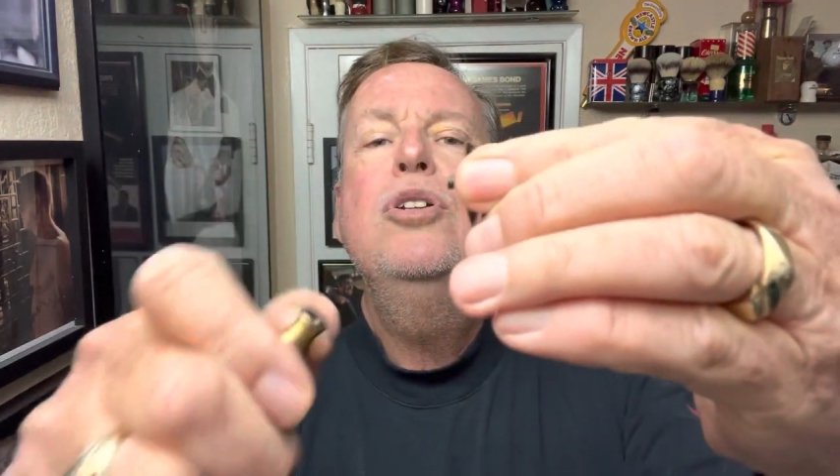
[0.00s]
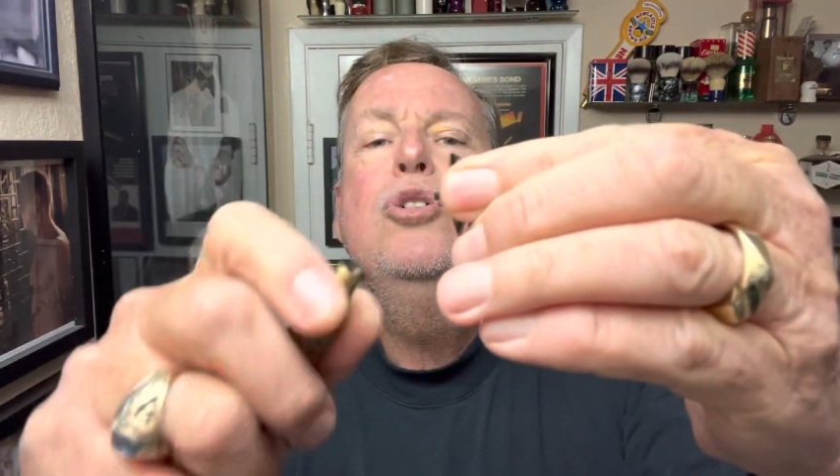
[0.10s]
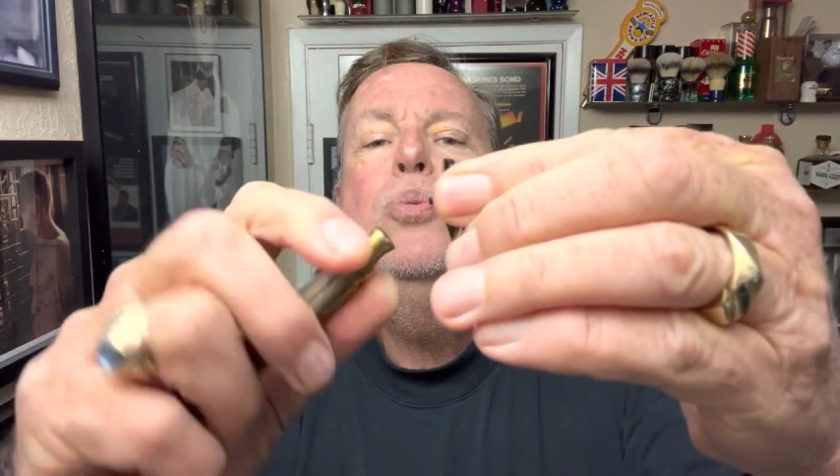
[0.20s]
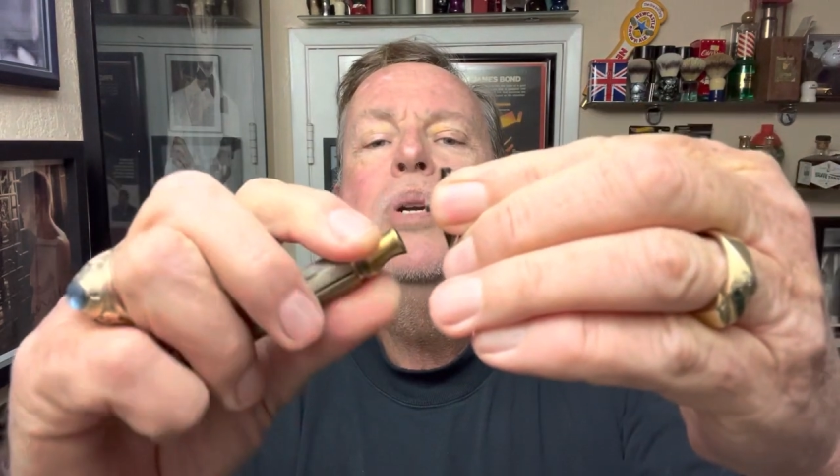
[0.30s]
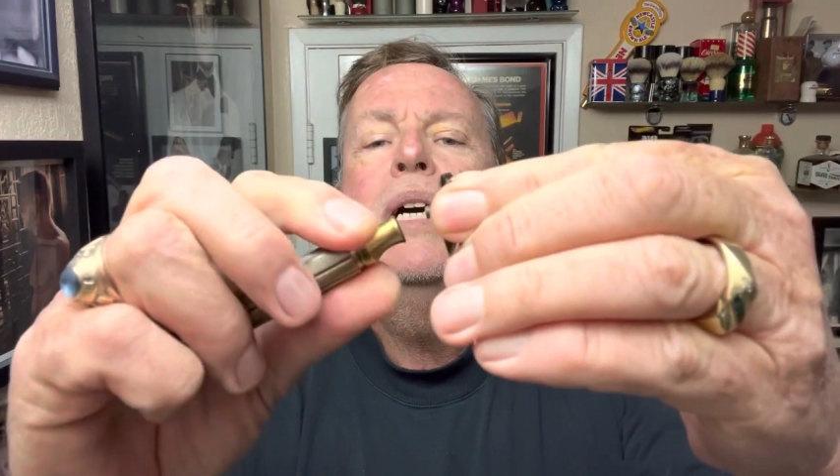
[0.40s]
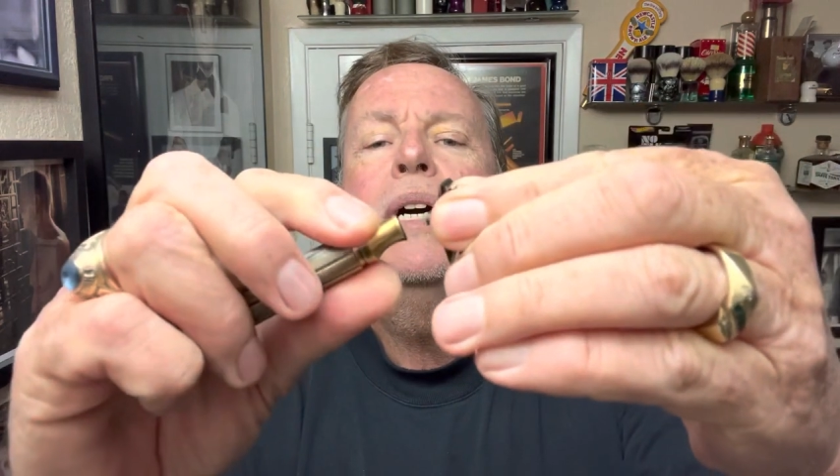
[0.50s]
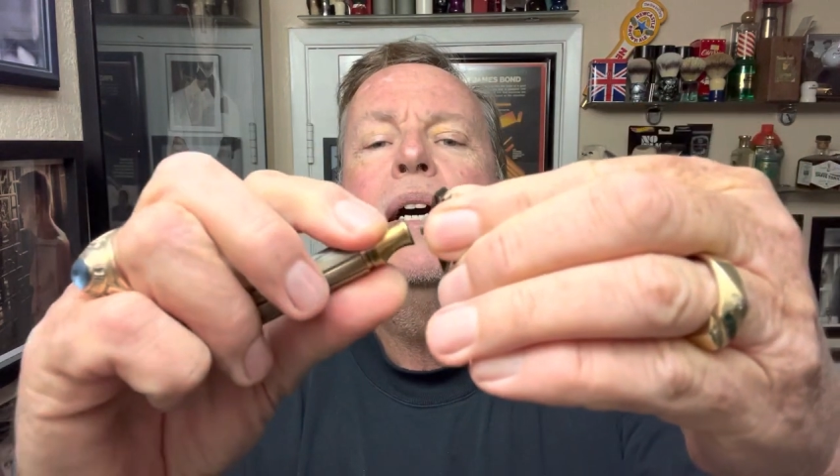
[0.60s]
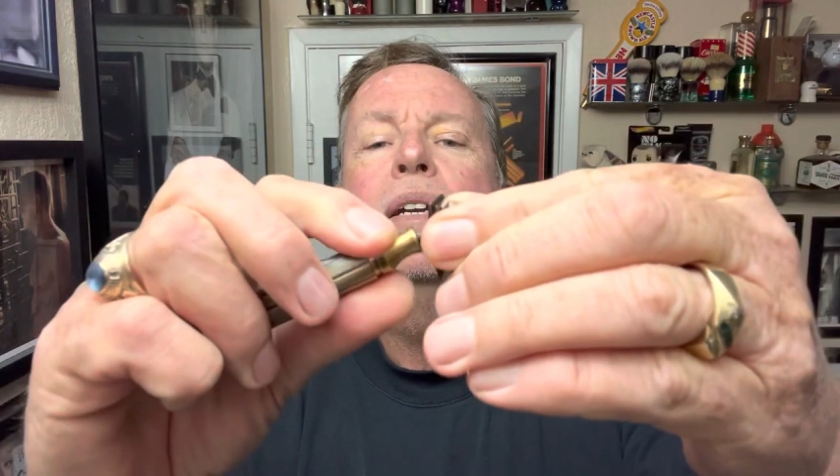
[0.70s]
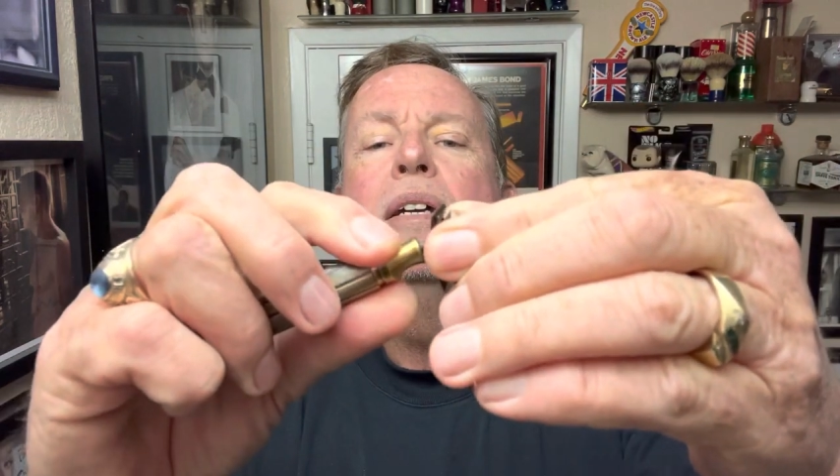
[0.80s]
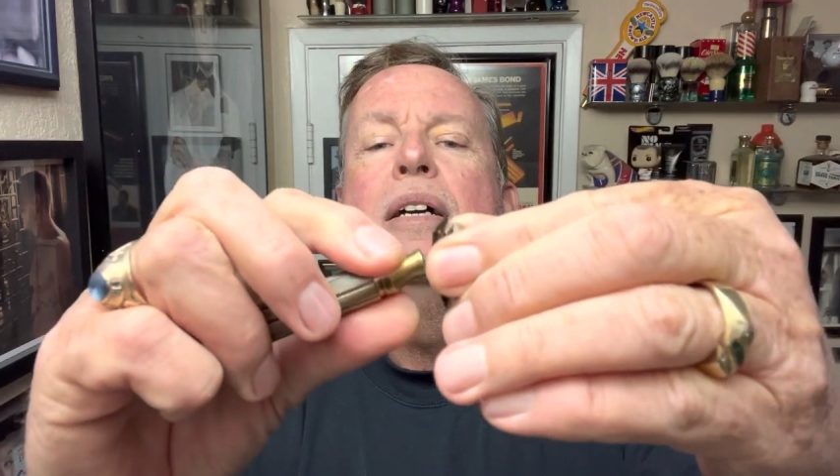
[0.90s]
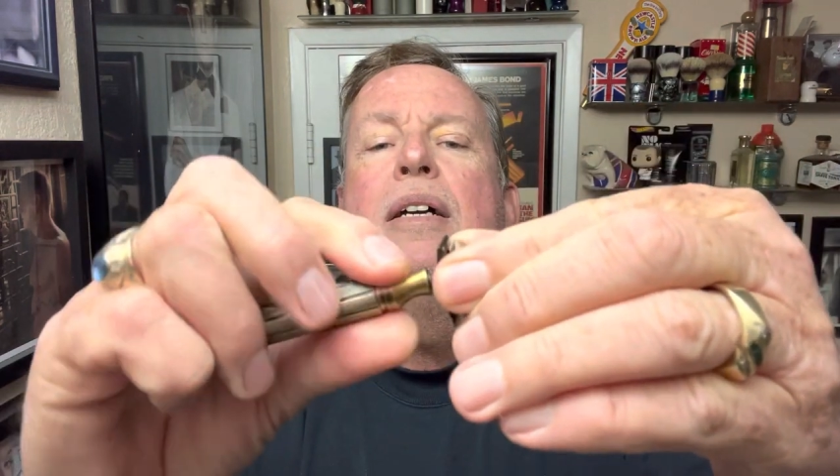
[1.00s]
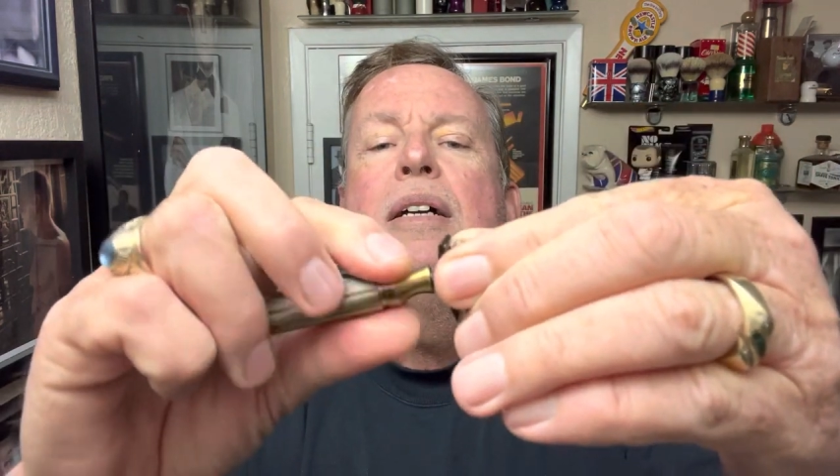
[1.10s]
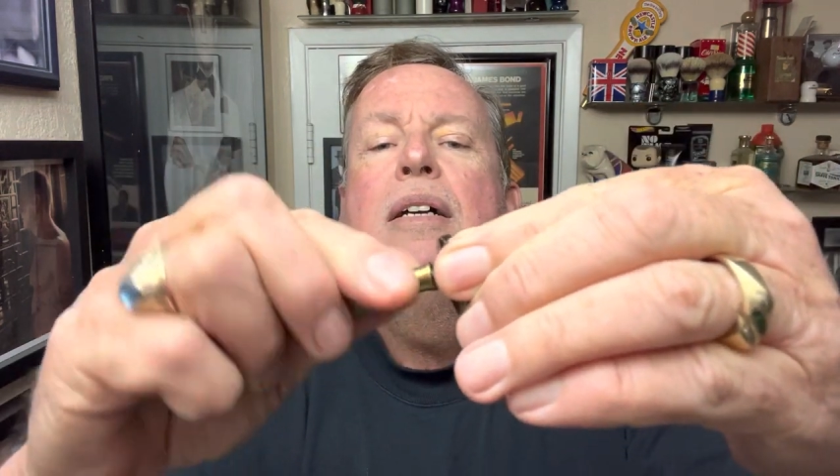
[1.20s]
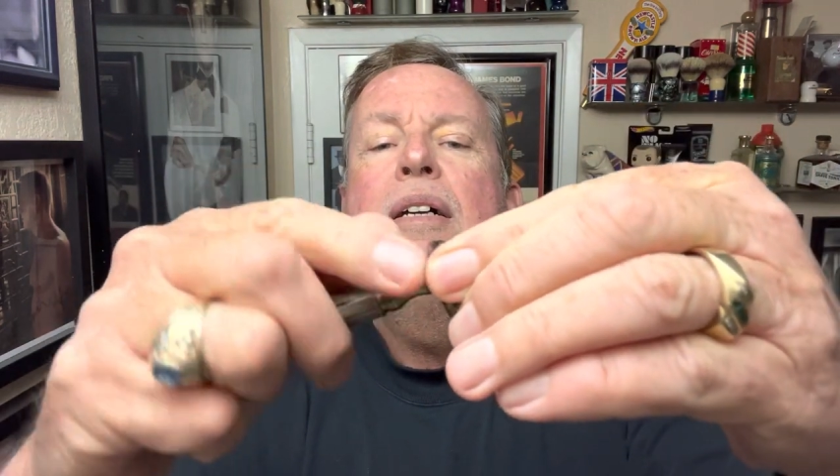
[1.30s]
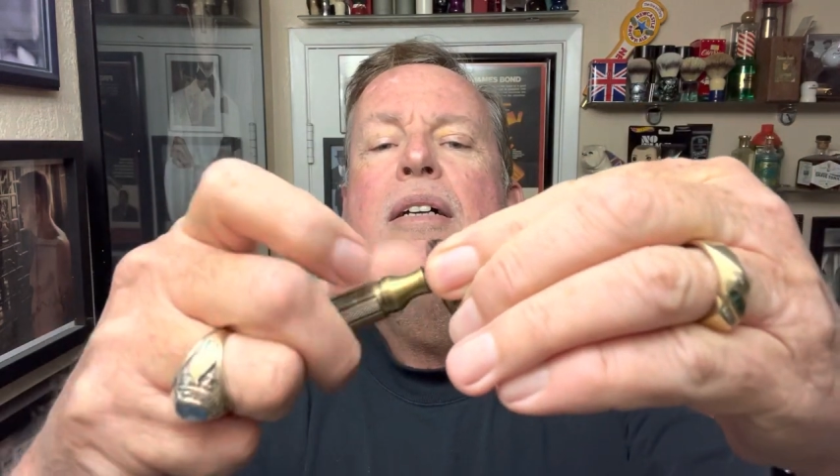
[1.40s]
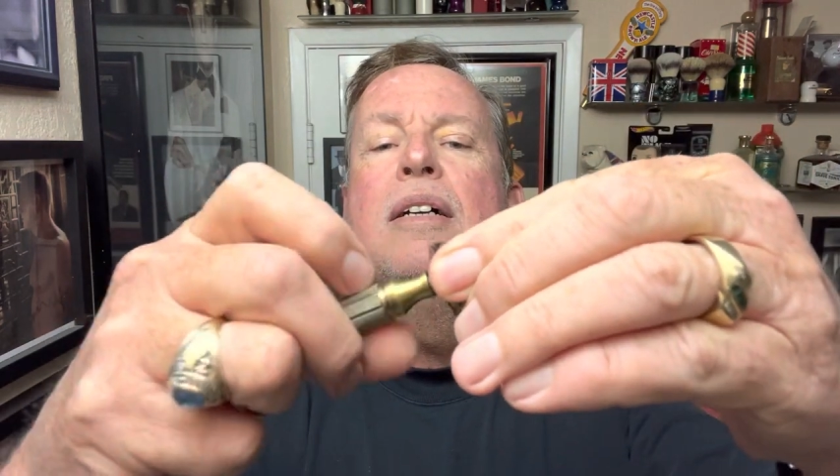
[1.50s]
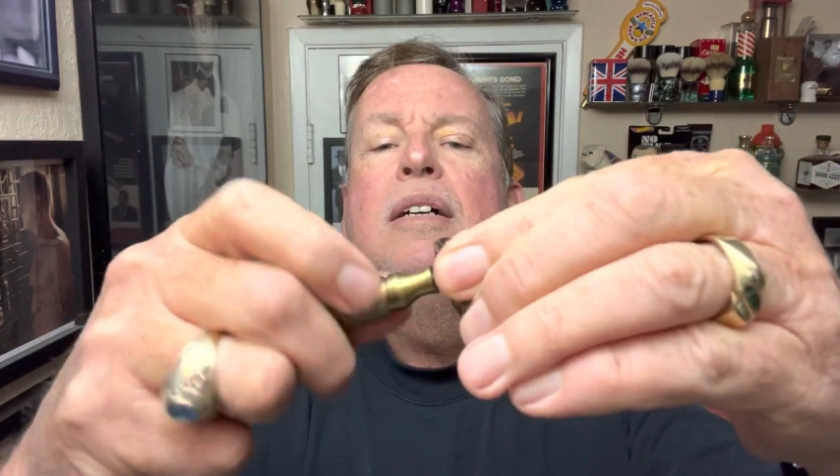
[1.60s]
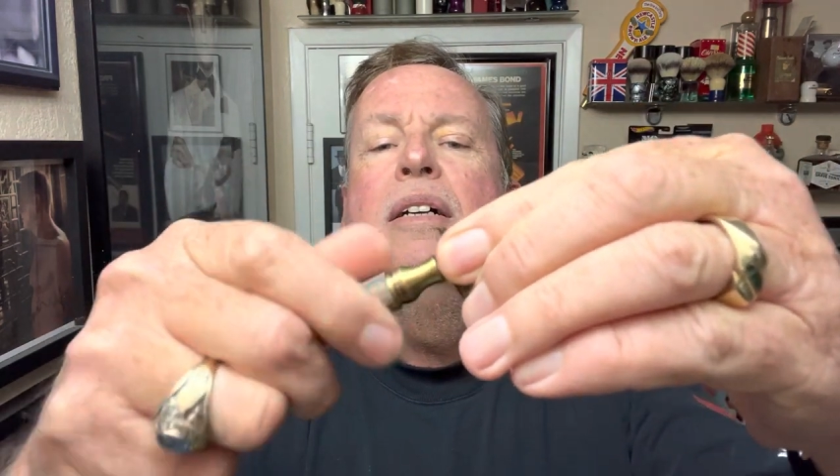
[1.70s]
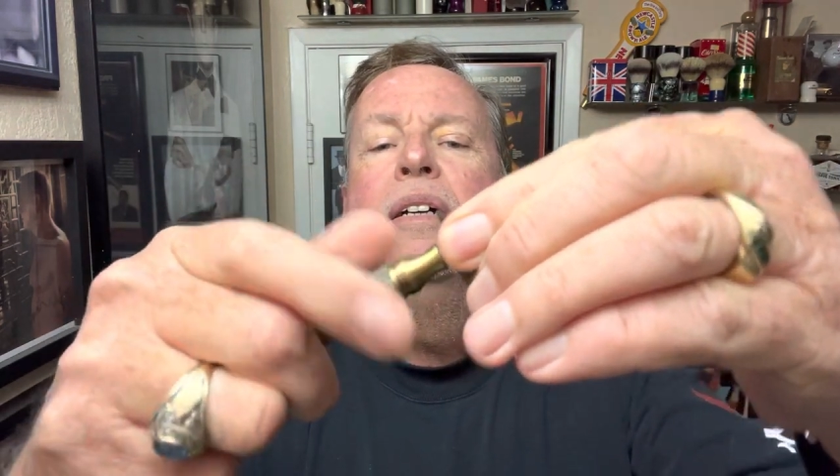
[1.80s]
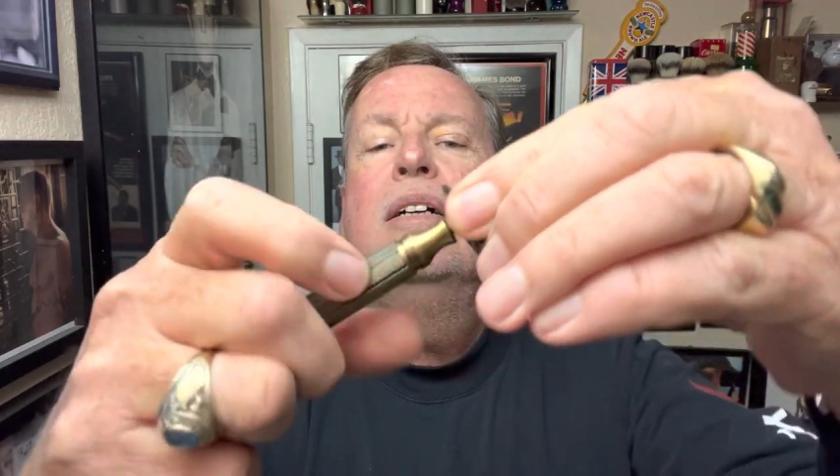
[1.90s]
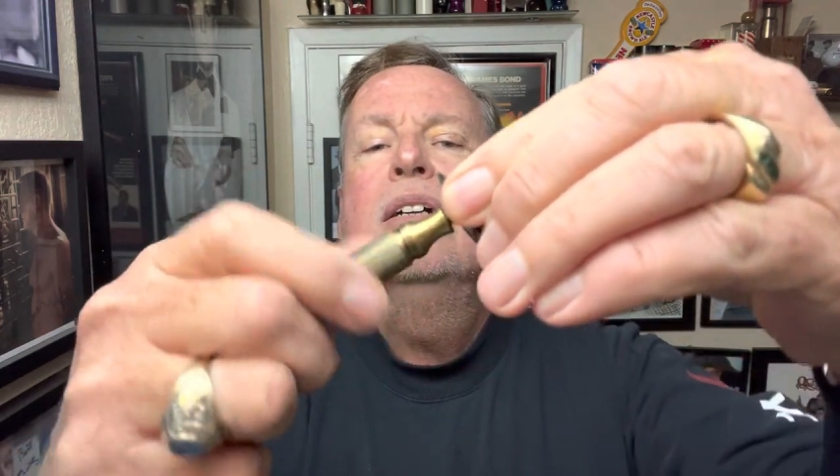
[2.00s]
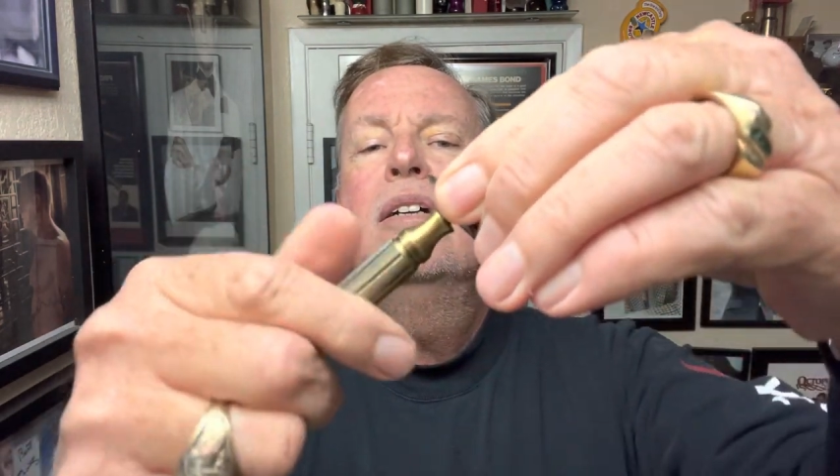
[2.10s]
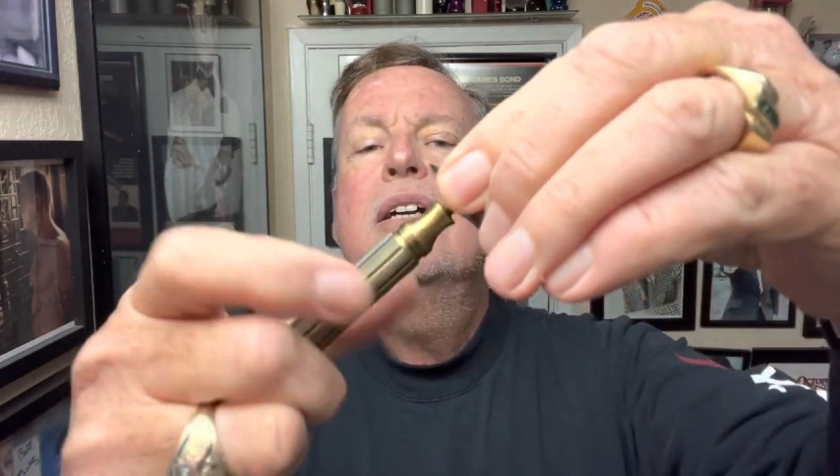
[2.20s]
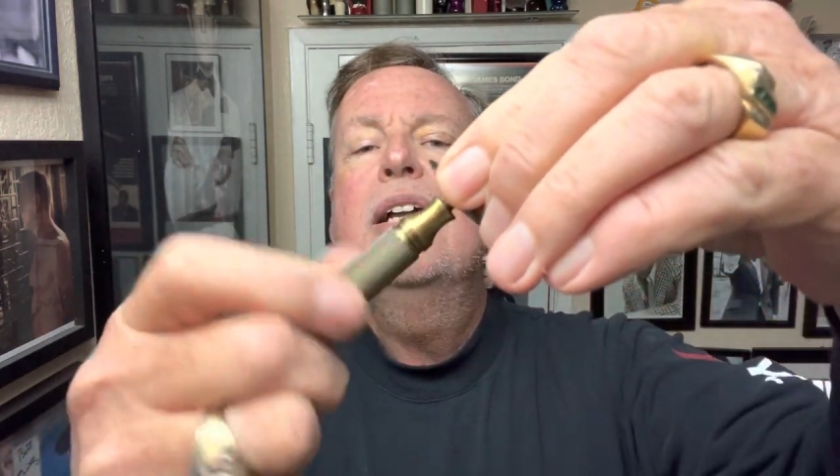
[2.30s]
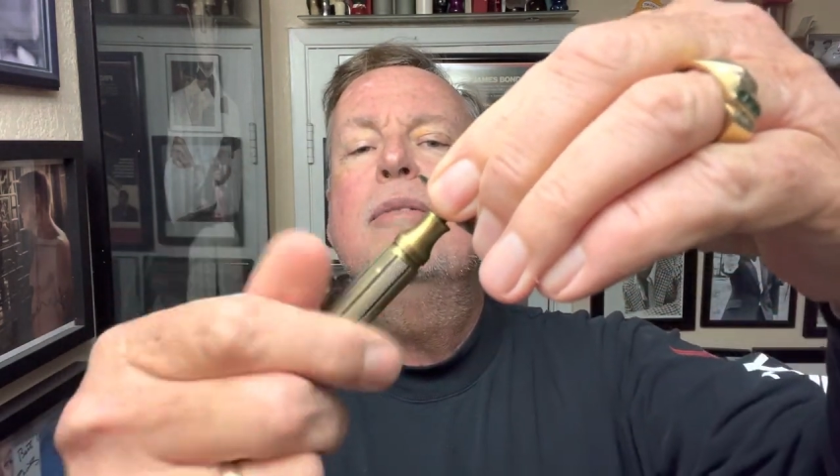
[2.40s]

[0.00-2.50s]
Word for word: do not. Okay,